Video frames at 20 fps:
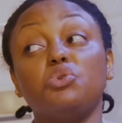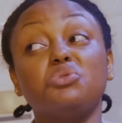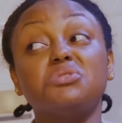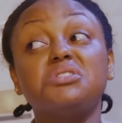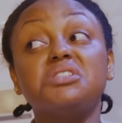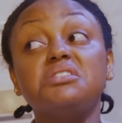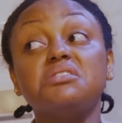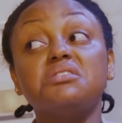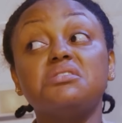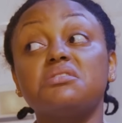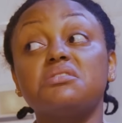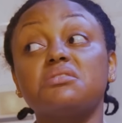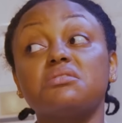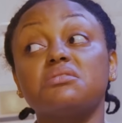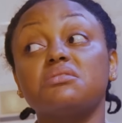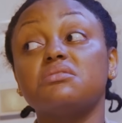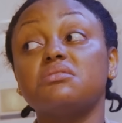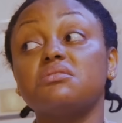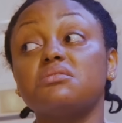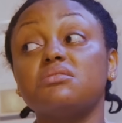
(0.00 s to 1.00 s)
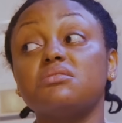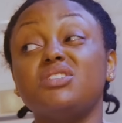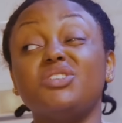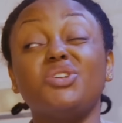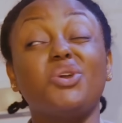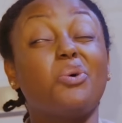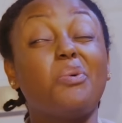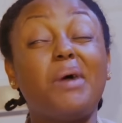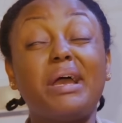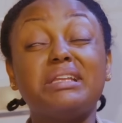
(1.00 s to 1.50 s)
Don't think.
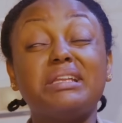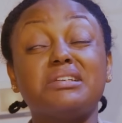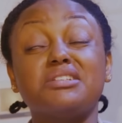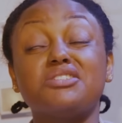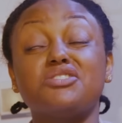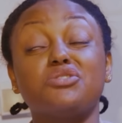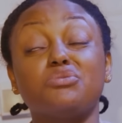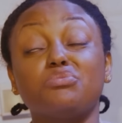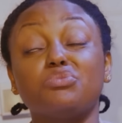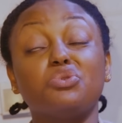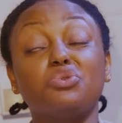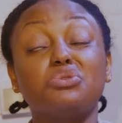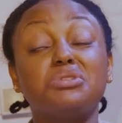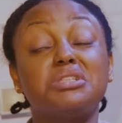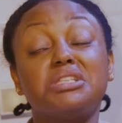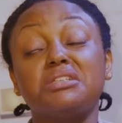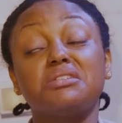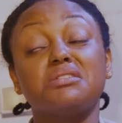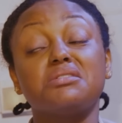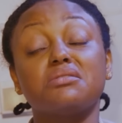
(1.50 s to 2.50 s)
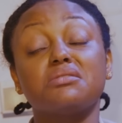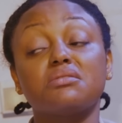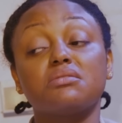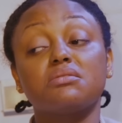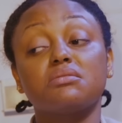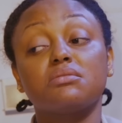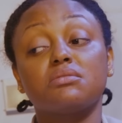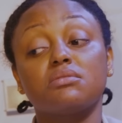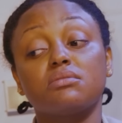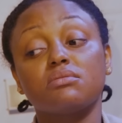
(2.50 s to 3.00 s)
In your wildest dream, don't think.
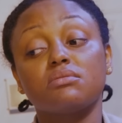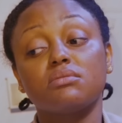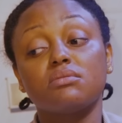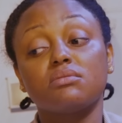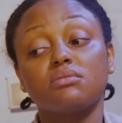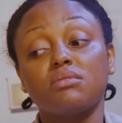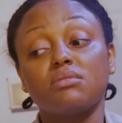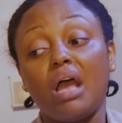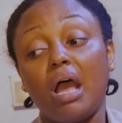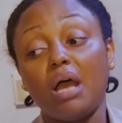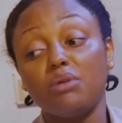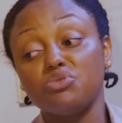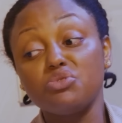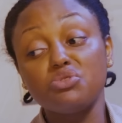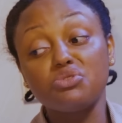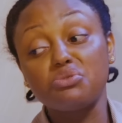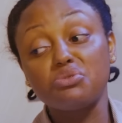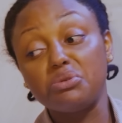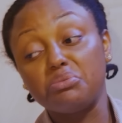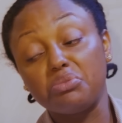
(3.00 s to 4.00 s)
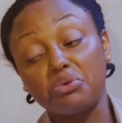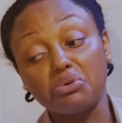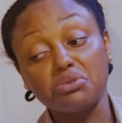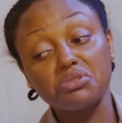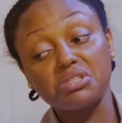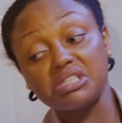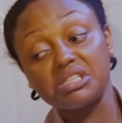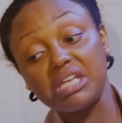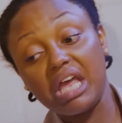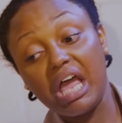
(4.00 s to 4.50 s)
I'm just going
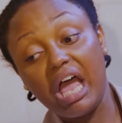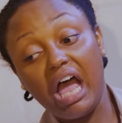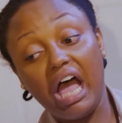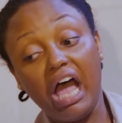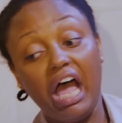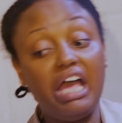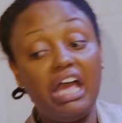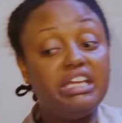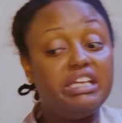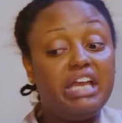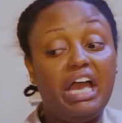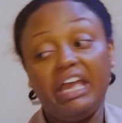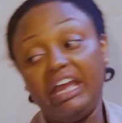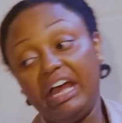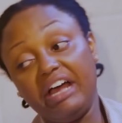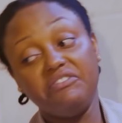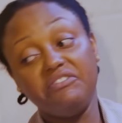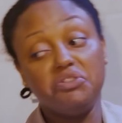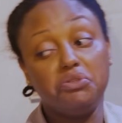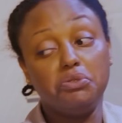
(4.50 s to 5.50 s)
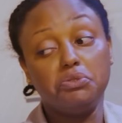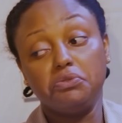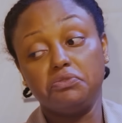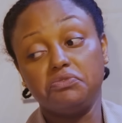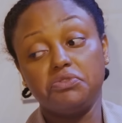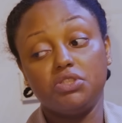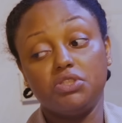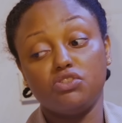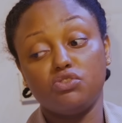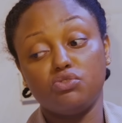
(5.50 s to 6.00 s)
because I have a lot
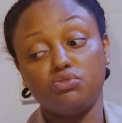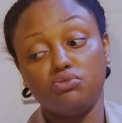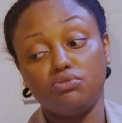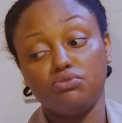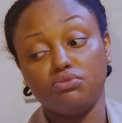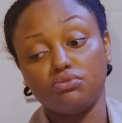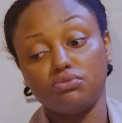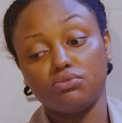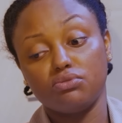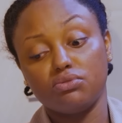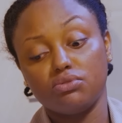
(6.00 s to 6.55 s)
of things to do.